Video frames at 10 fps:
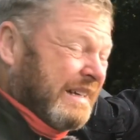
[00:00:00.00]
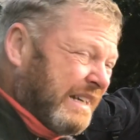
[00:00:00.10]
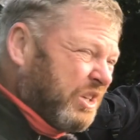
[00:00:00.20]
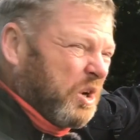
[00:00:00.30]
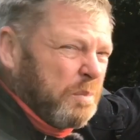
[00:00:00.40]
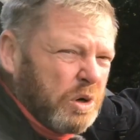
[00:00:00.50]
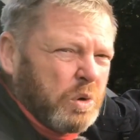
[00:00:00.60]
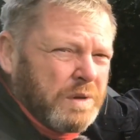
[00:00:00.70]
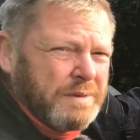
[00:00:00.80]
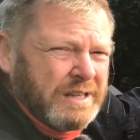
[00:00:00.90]
I took a
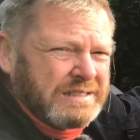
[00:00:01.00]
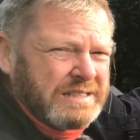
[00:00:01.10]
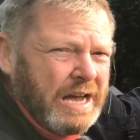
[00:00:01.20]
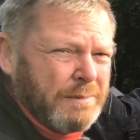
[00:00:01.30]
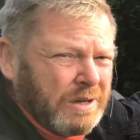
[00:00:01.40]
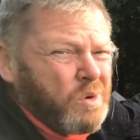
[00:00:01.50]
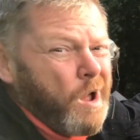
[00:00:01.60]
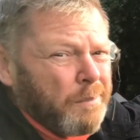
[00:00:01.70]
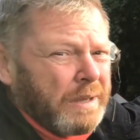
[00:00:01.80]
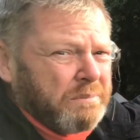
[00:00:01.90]
book with me this time, and
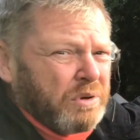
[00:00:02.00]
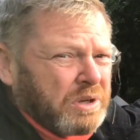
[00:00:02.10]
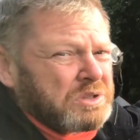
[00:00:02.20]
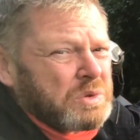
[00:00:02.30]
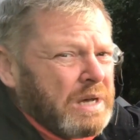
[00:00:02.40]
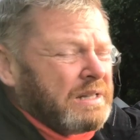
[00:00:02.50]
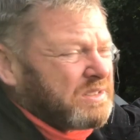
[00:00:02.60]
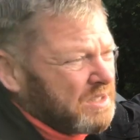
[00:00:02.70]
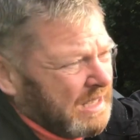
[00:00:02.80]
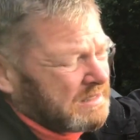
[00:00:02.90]
quite a big book as well,
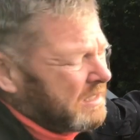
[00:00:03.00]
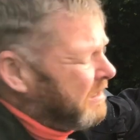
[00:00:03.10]
so that's